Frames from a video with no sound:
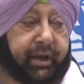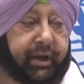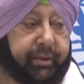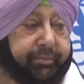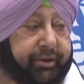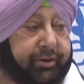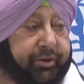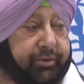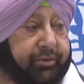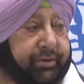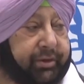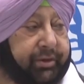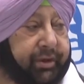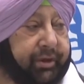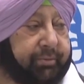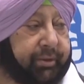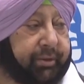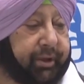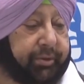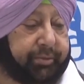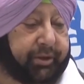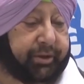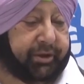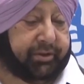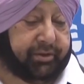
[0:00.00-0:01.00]
happy to see
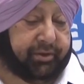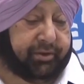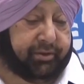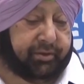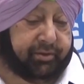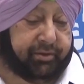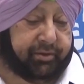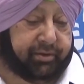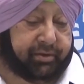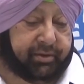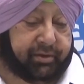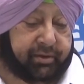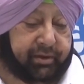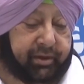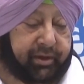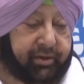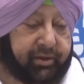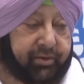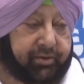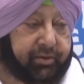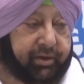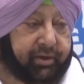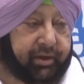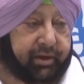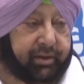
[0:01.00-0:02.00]
my picture on the
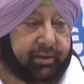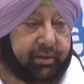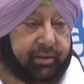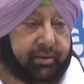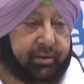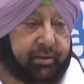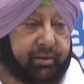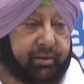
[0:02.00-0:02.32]
screen today